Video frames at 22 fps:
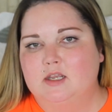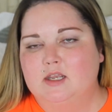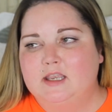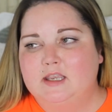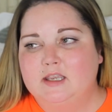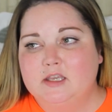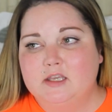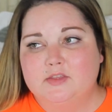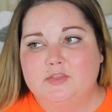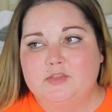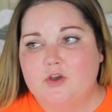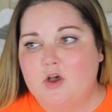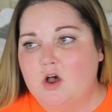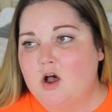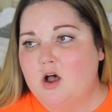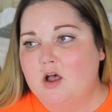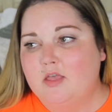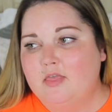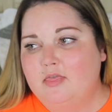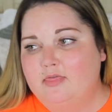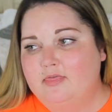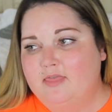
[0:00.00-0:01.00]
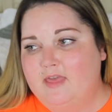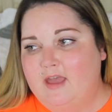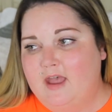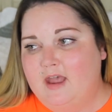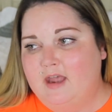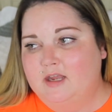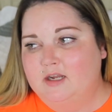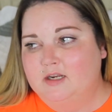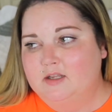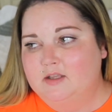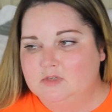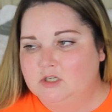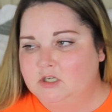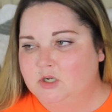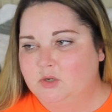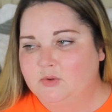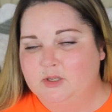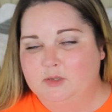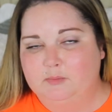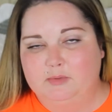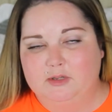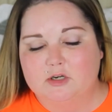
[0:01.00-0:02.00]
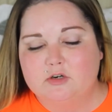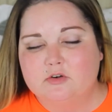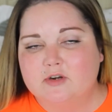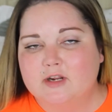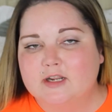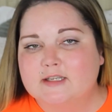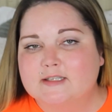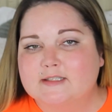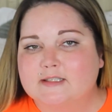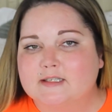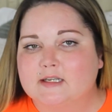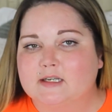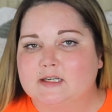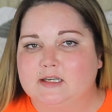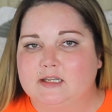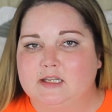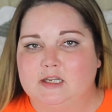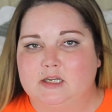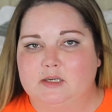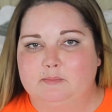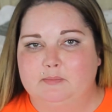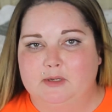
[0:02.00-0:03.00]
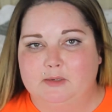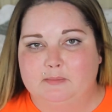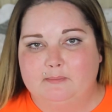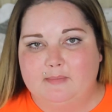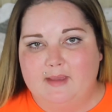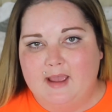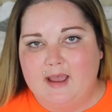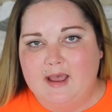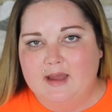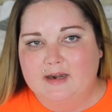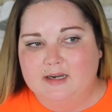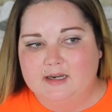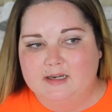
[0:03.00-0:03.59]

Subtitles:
he thought that, you know, he'd been arrested and he'd been bad,